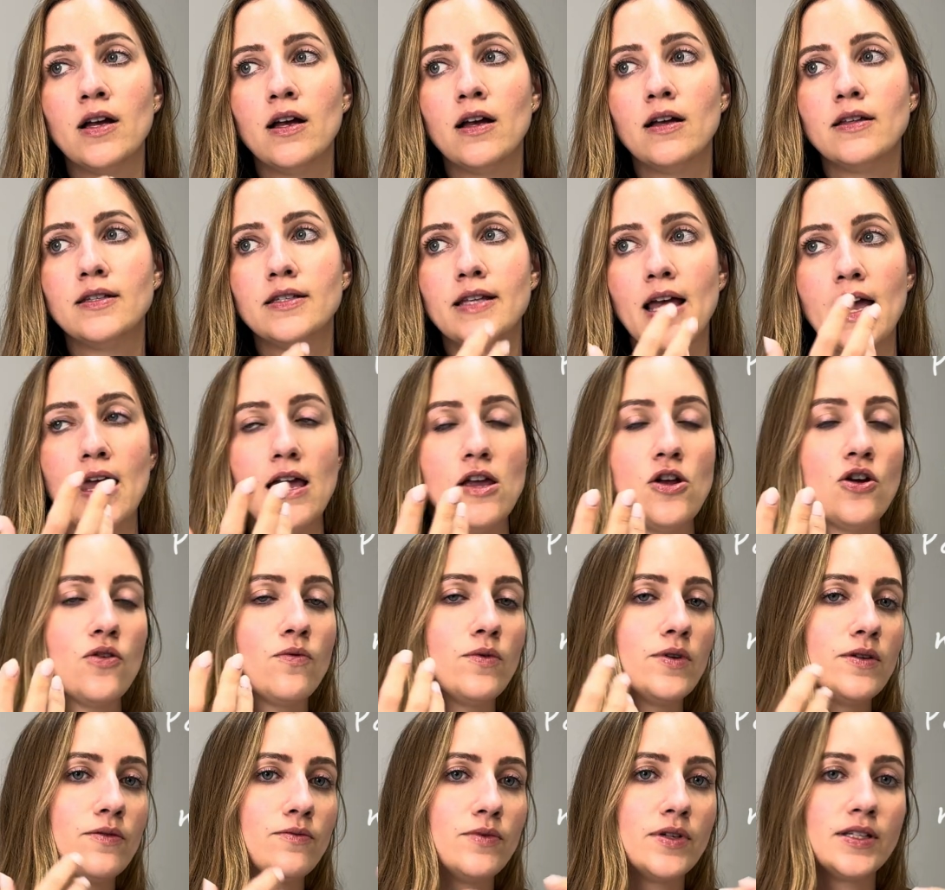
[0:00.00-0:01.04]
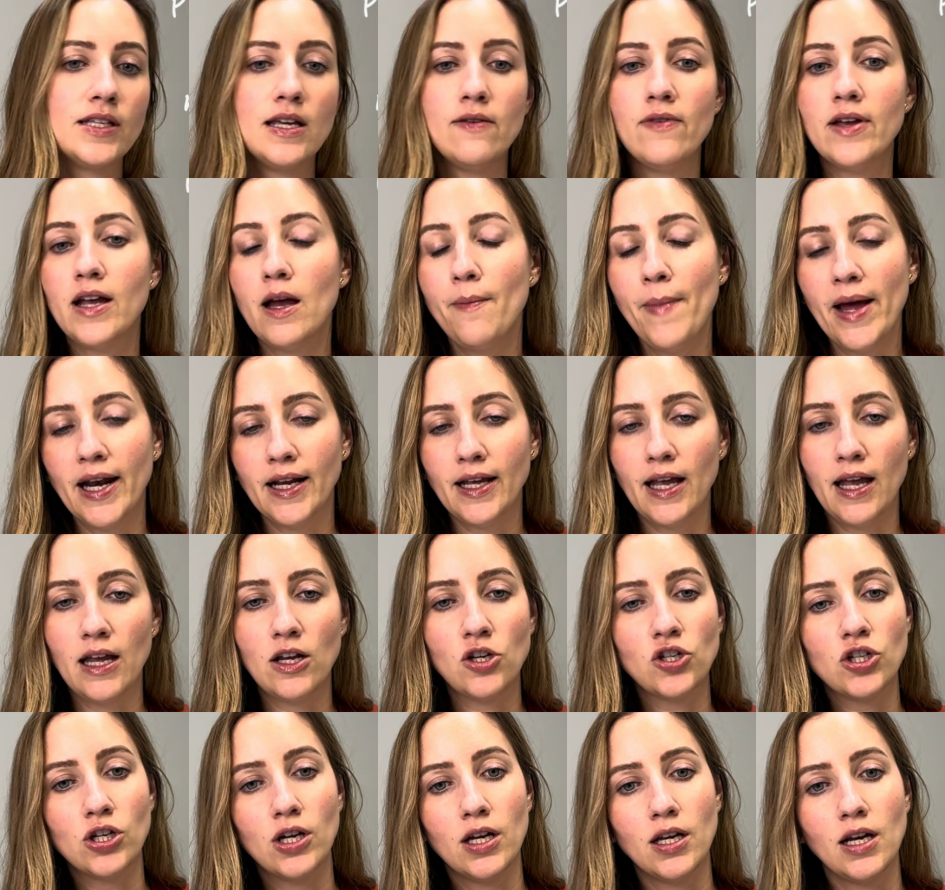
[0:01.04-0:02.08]
say, you're receiving a
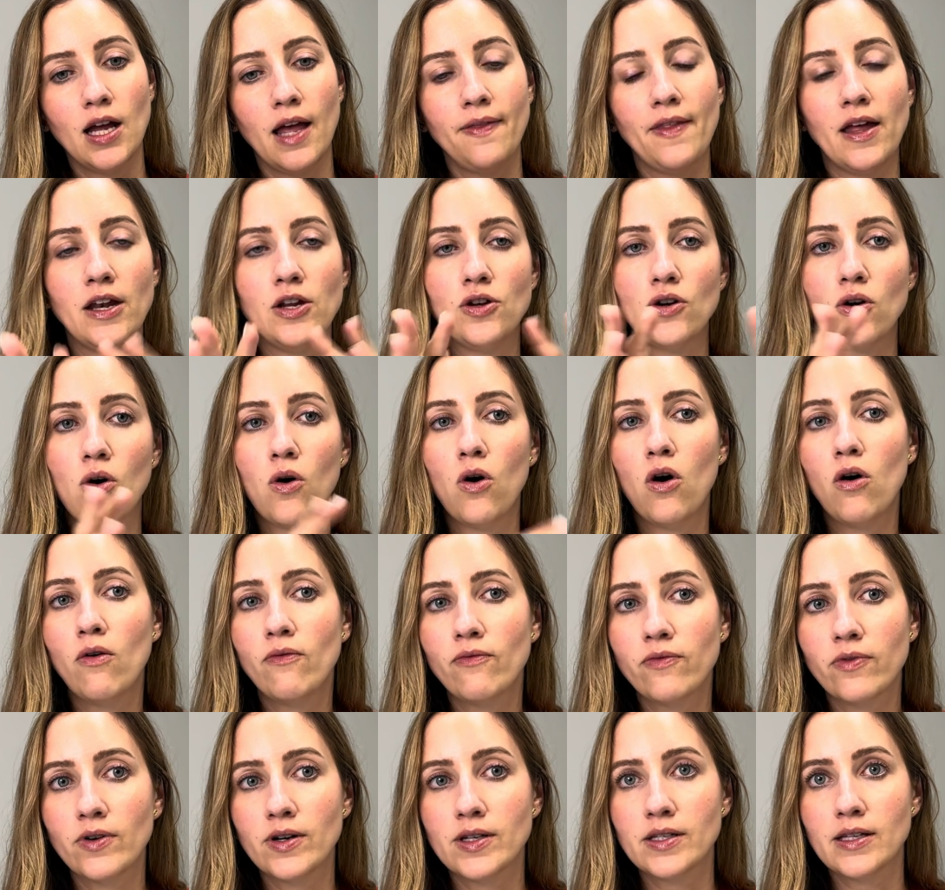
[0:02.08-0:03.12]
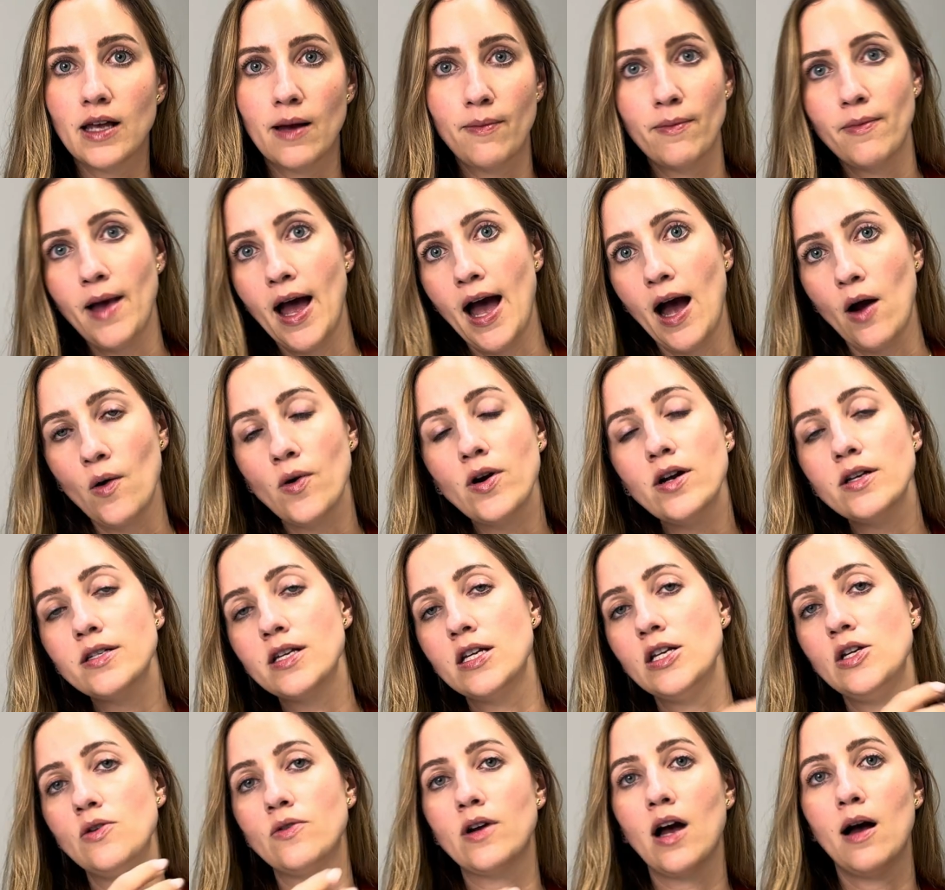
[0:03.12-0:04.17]
medication and then you go home for some hours and
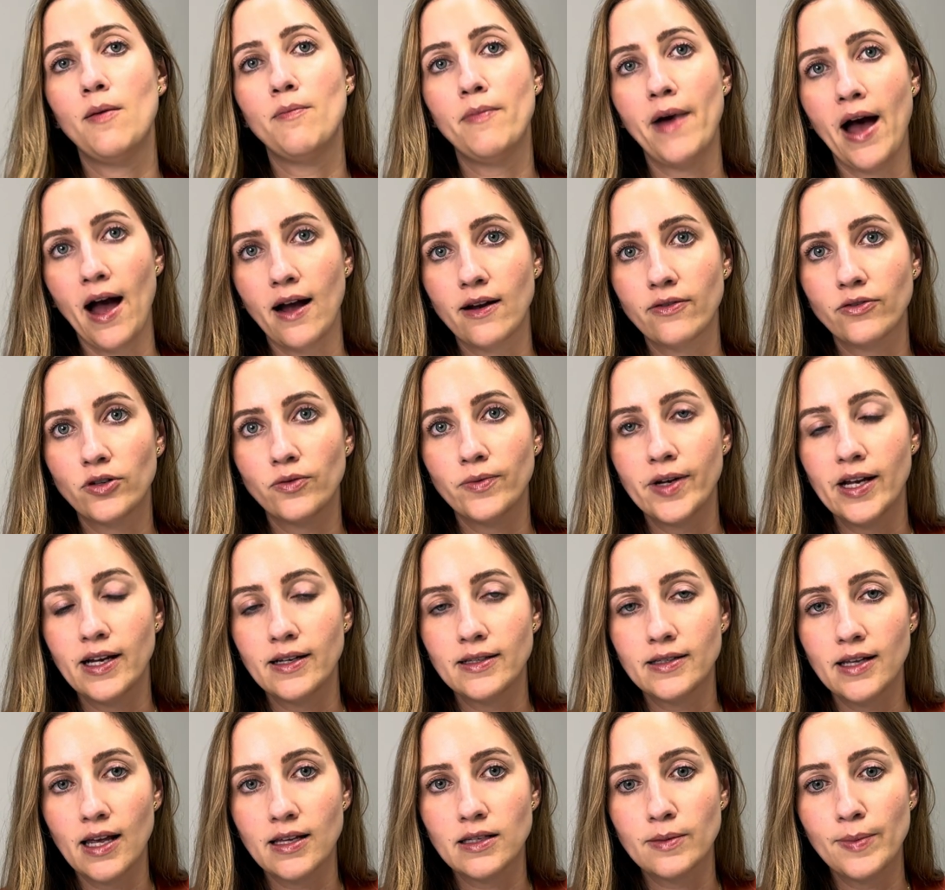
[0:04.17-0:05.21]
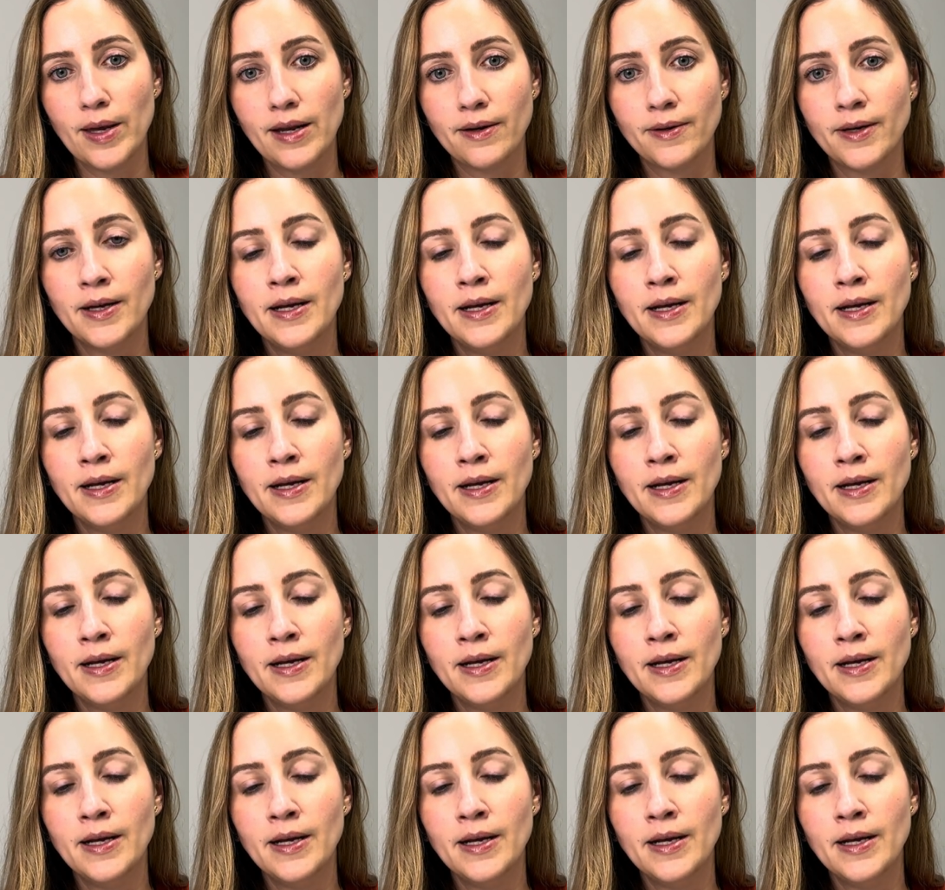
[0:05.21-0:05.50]
you come back for reassessment.